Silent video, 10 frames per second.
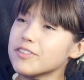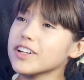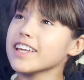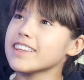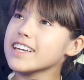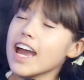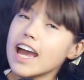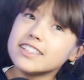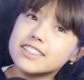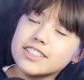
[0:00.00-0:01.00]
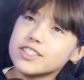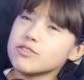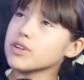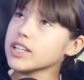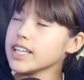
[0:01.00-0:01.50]
Well, I think to
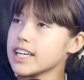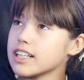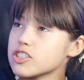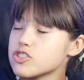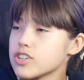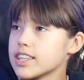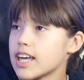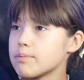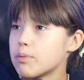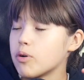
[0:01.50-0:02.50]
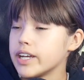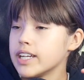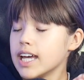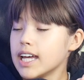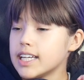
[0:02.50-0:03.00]
really illustrate that point,
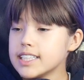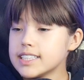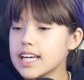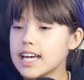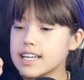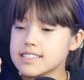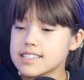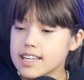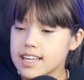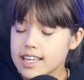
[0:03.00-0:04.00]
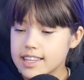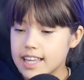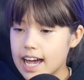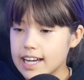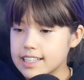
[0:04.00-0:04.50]
he says
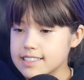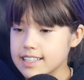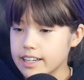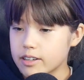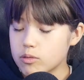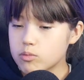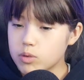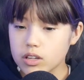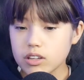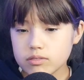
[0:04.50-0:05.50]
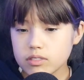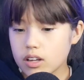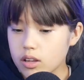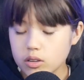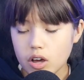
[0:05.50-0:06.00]
that it's like, well,
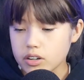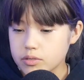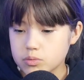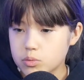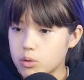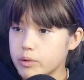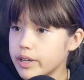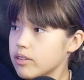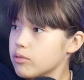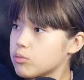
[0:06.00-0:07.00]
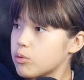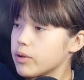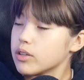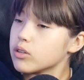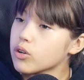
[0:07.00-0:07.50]
a lot of what we
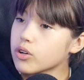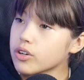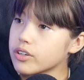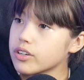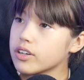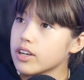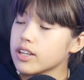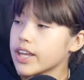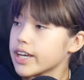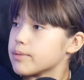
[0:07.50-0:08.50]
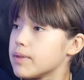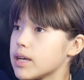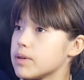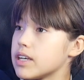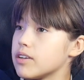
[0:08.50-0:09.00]
learn, like
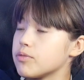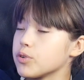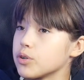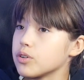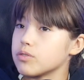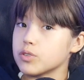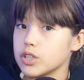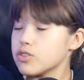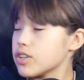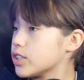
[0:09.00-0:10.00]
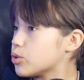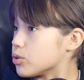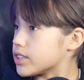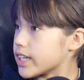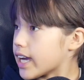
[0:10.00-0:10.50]
maybe for using
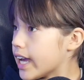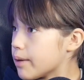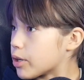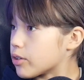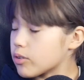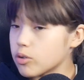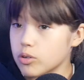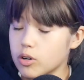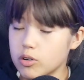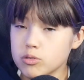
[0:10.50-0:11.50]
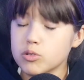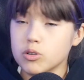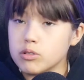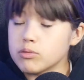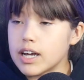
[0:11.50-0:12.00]
tools like a hammer
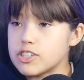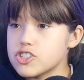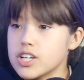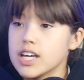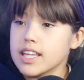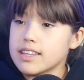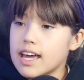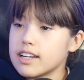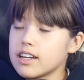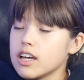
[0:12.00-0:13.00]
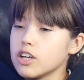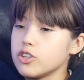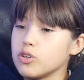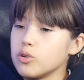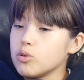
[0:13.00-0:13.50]
or a wrench, then
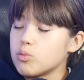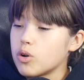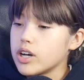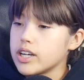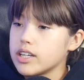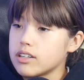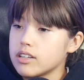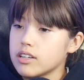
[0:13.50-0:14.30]
you would